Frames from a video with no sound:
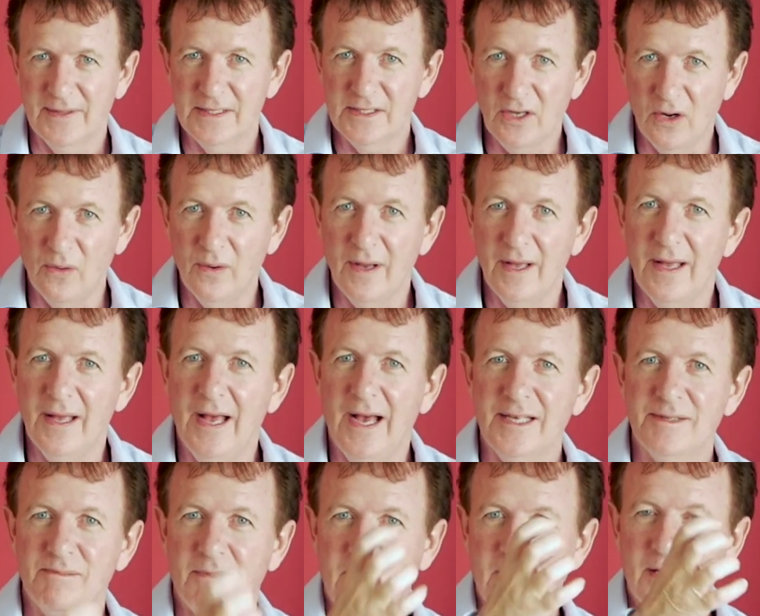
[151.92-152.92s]
So,
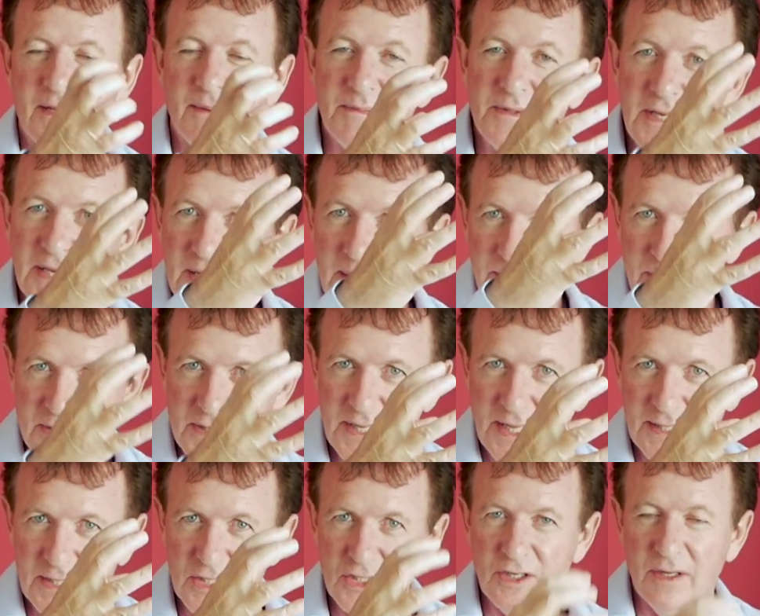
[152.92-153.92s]
as money comes in, a
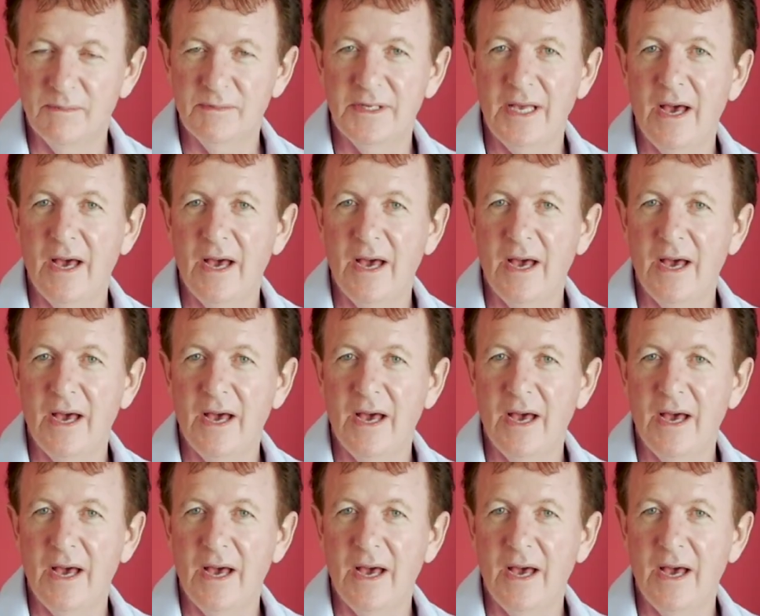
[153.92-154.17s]
percentage comes